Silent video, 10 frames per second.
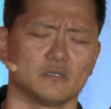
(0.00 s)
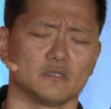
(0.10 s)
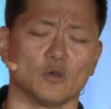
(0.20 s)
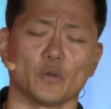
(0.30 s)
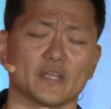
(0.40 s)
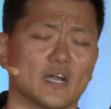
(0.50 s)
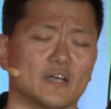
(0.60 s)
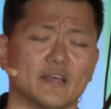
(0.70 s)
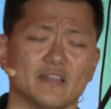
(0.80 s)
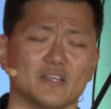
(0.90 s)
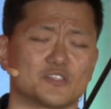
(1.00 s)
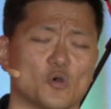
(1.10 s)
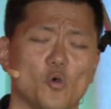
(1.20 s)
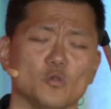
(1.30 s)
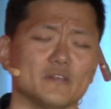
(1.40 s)
Knowing, God, that it's
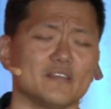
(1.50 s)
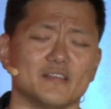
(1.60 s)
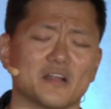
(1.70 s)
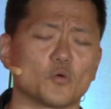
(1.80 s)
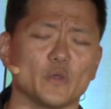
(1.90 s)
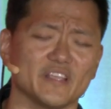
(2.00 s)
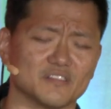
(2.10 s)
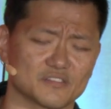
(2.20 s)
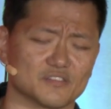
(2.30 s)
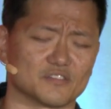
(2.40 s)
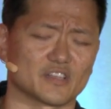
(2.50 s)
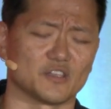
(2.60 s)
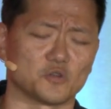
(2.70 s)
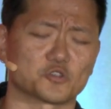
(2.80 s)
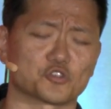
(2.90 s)
only in our weaknesses
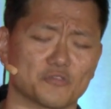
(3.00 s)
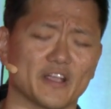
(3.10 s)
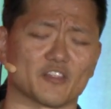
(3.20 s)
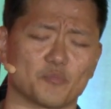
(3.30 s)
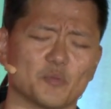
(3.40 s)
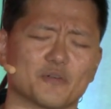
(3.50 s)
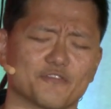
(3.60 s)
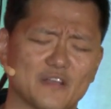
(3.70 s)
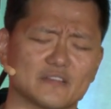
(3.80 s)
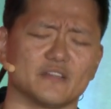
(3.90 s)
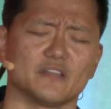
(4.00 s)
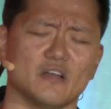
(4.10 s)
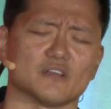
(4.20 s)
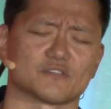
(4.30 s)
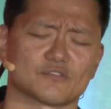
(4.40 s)
can your strength be perfected in
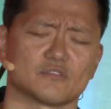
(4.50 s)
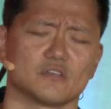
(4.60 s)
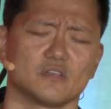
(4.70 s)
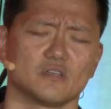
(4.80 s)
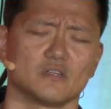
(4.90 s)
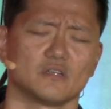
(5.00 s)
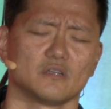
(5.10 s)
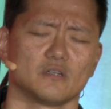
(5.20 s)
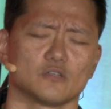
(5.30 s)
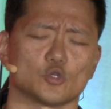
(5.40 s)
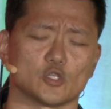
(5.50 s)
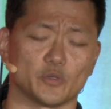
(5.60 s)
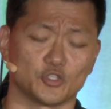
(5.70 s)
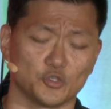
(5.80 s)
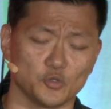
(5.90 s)
us. So as
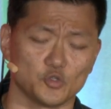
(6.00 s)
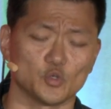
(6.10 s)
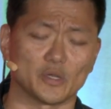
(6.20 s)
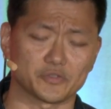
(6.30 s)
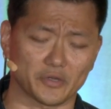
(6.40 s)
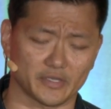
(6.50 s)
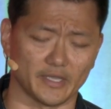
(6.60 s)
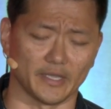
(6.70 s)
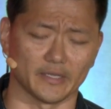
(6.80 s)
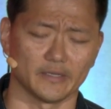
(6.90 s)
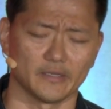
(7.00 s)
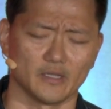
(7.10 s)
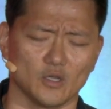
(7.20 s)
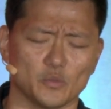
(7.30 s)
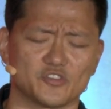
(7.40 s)
we choose you as our
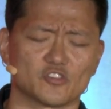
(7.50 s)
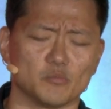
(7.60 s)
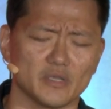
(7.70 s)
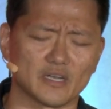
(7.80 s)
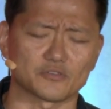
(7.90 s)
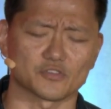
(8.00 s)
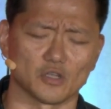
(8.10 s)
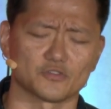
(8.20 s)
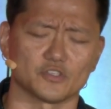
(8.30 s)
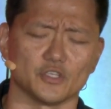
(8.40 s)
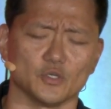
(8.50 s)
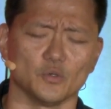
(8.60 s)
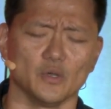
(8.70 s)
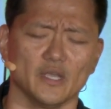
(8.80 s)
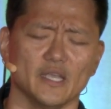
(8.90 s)
King, we submit ourselves to
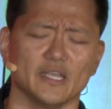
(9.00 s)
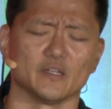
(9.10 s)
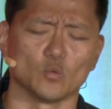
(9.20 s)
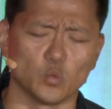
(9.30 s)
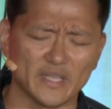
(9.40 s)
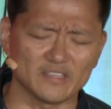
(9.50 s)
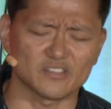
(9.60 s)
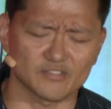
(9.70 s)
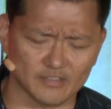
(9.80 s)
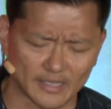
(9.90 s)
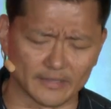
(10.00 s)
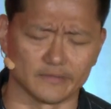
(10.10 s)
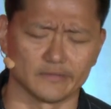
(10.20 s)
you in a weak state